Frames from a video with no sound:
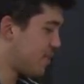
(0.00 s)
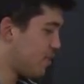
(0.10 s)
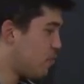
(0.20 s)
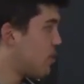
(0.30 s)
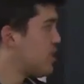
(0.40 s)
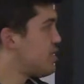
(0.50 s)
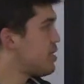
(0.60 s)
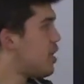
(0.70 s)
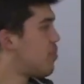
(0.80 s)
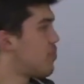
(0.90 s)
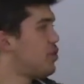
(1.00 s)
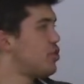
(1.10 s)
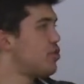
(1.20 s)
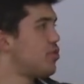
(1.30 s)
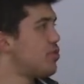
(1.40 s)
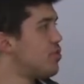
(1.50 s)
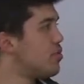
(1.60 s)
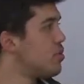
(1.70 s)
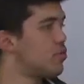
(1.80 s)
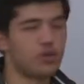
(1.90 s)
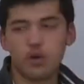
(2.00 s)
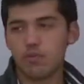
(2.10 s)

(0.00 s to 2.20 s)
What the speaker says: What does this operation do? Do you know?